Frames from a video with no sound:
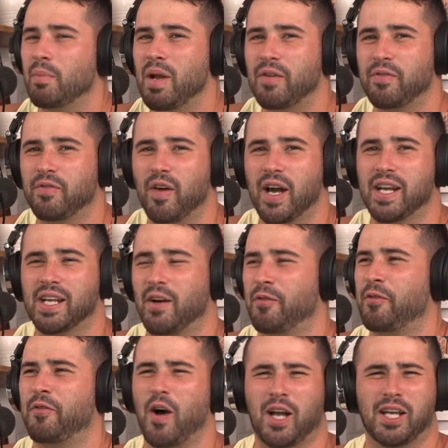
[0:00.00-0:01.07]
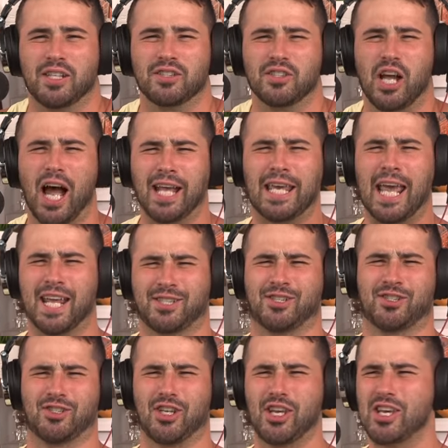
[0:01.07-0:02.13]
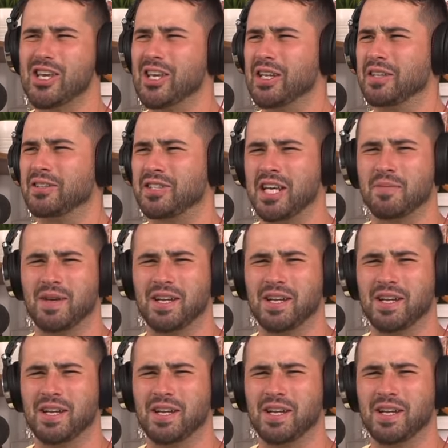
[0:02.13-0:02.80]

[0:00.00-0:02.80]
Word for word: I'm not fighting a fucking. I can't see. There's demon.